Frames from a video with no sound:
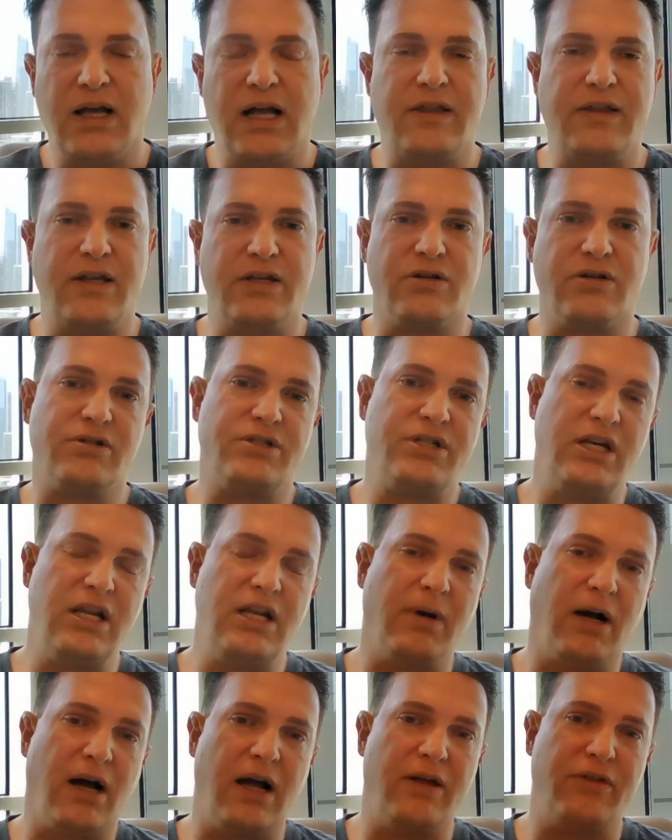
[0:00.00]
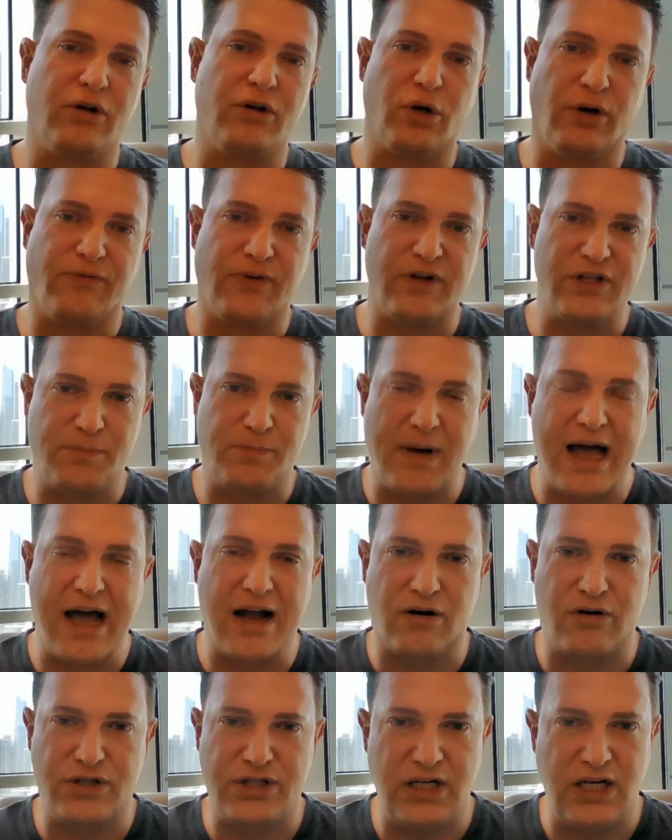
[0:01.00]
And they start cheating behind their girlfriend's
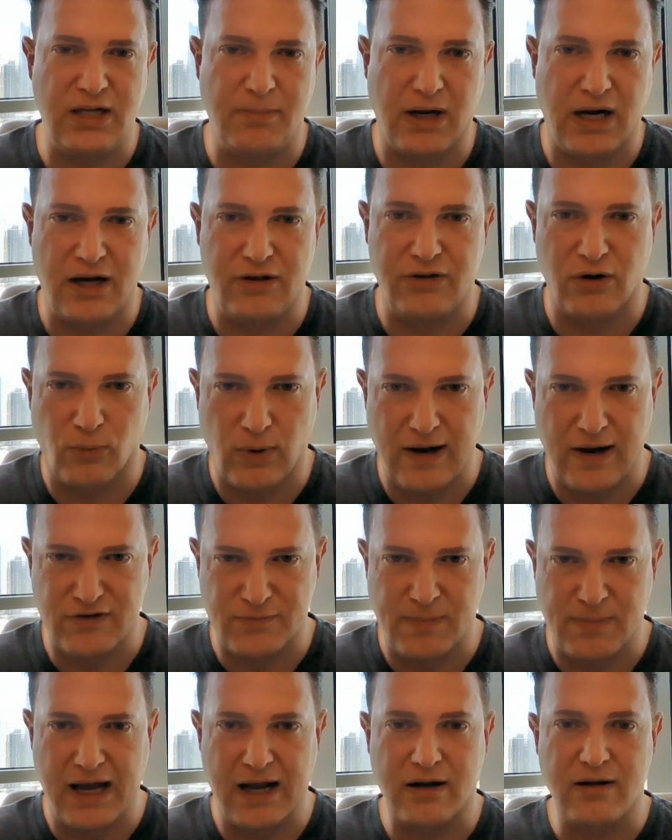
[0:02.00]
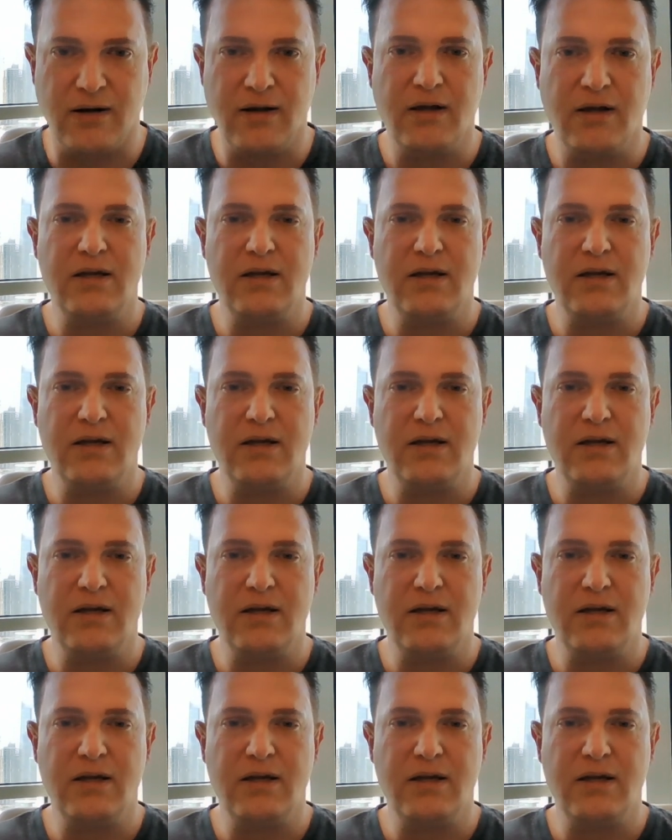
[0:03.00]
back or cheating behind their wife's back.